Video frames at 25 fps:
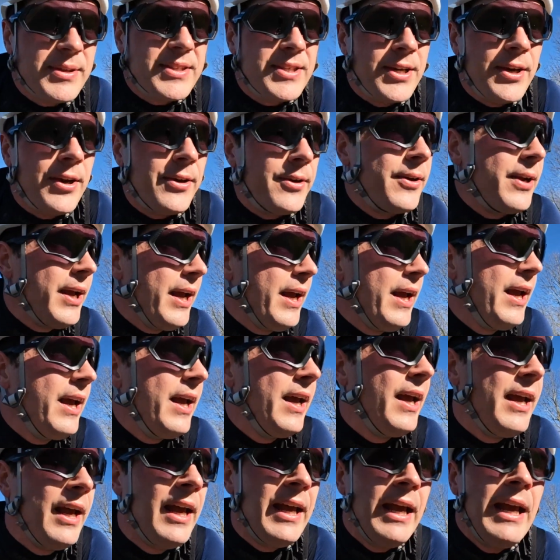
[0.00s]
2,
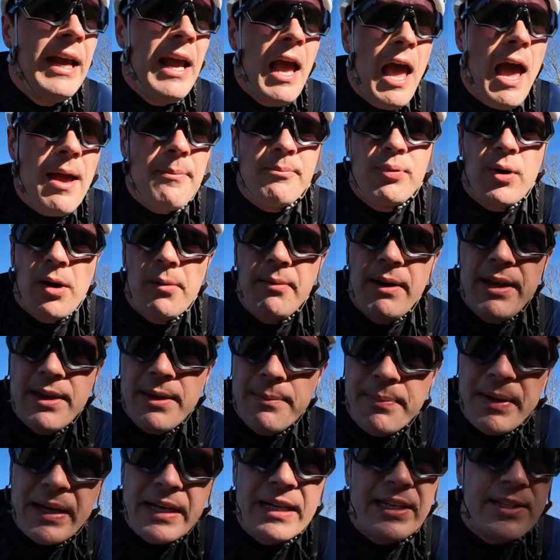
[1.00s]
and probably the
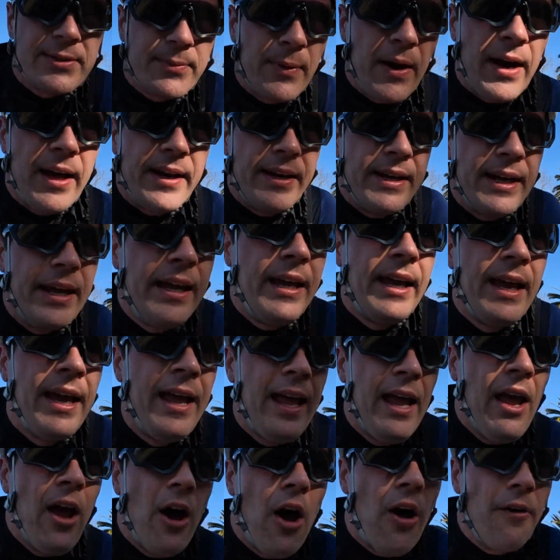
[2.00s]
biggest one
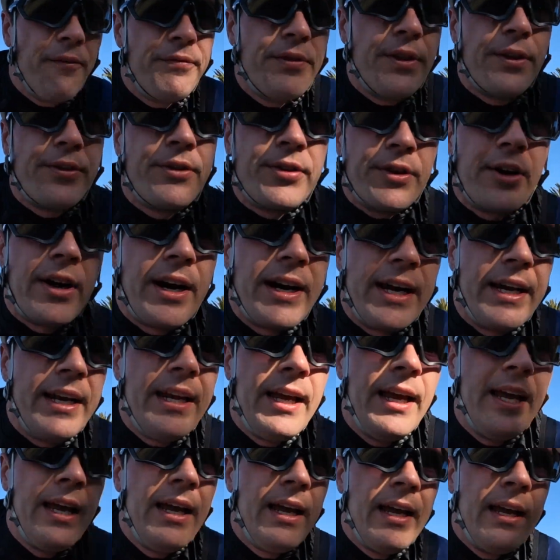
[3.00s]
of the 3.
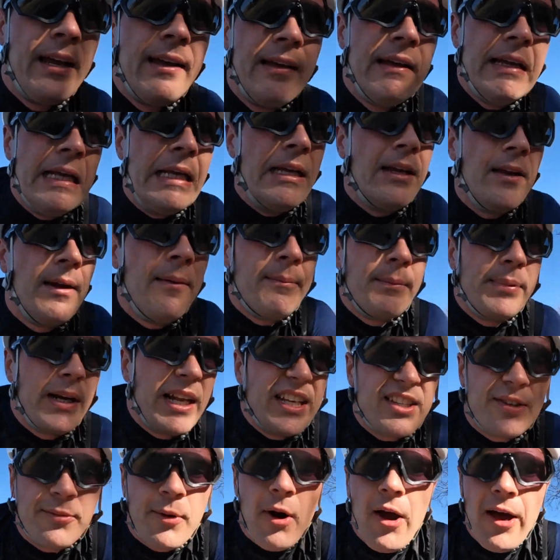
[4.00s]
But
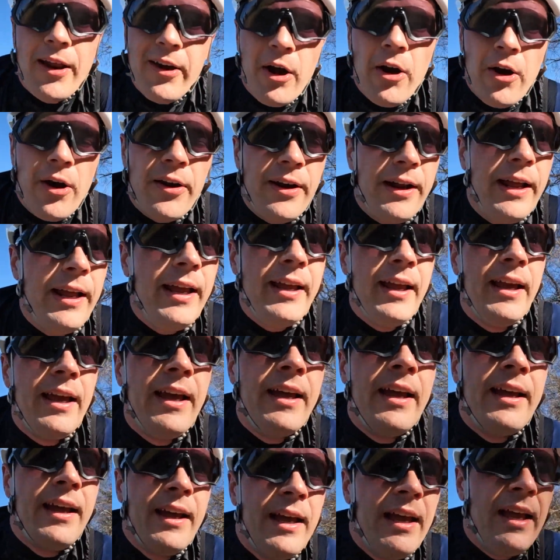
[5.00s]
let's ride on
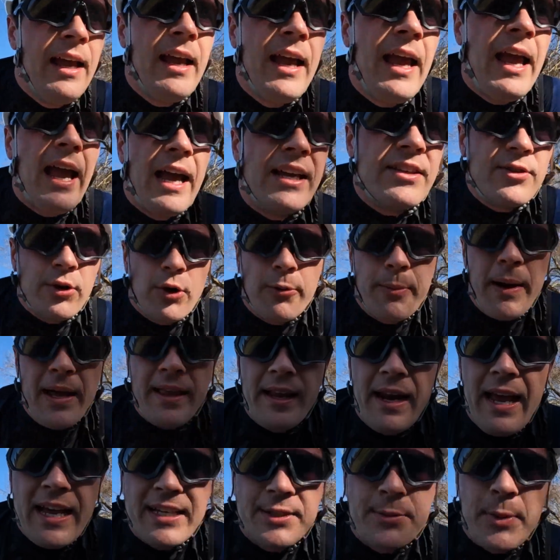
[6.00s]
and talk about
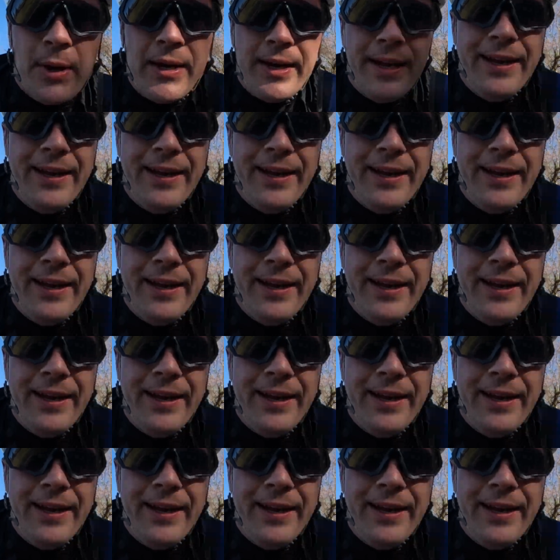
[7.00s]
the last one.